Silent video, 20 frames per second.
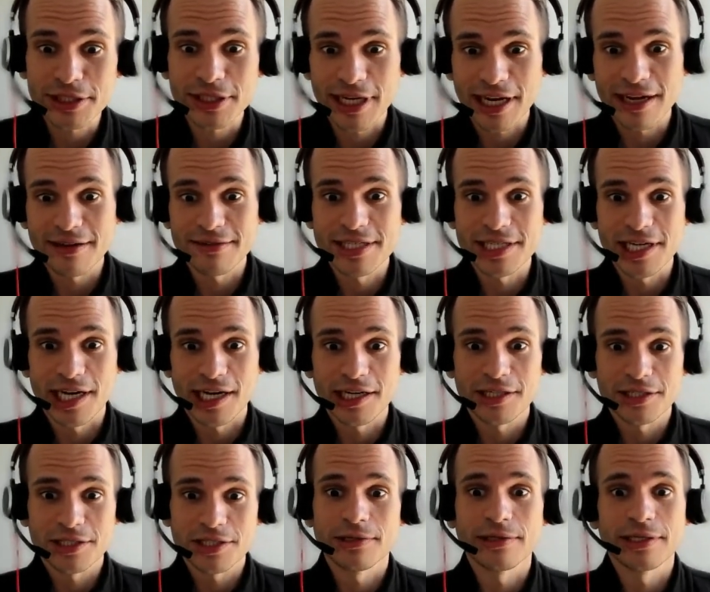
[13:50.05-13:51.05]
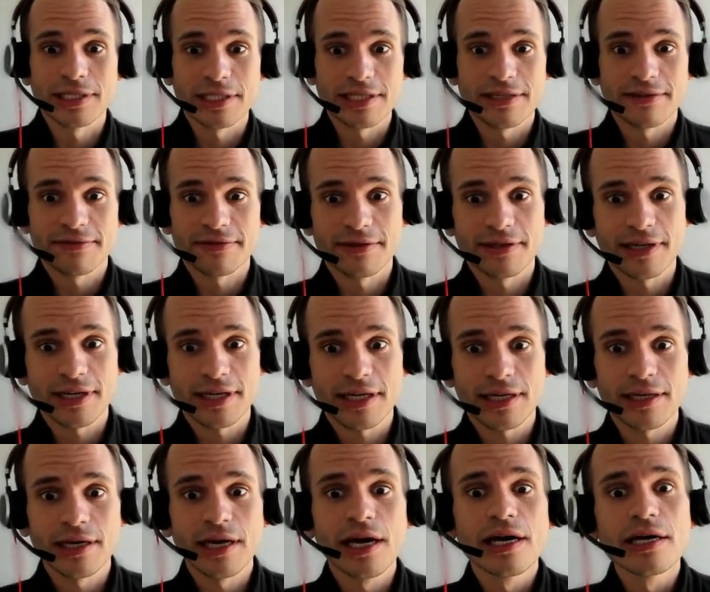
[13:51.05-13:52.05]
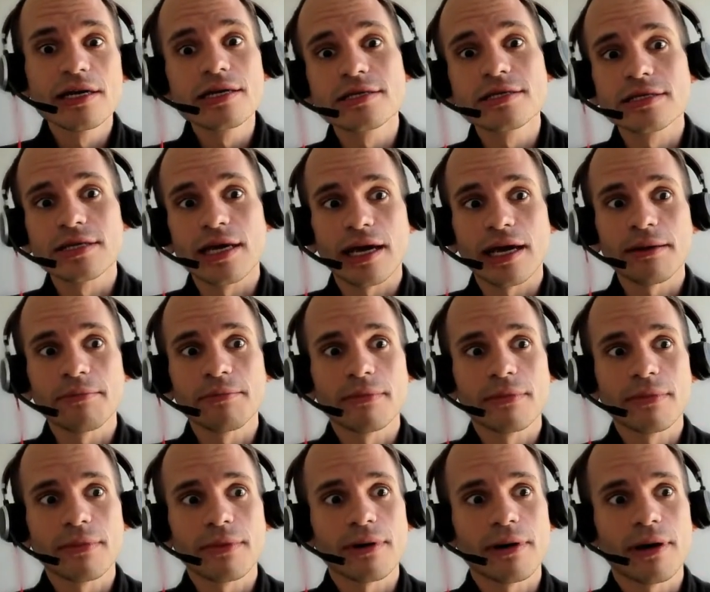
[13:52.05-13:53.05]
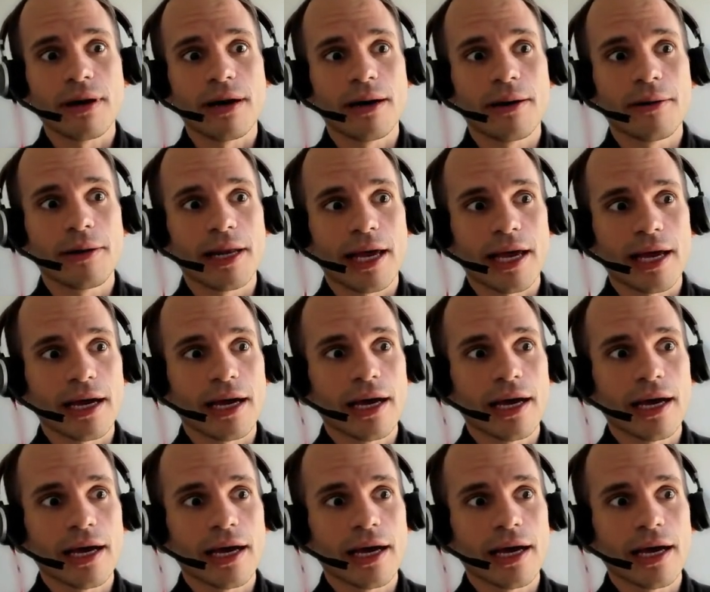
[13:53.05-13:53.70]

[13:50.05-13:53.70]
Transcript: that I've started doing differently. Same, like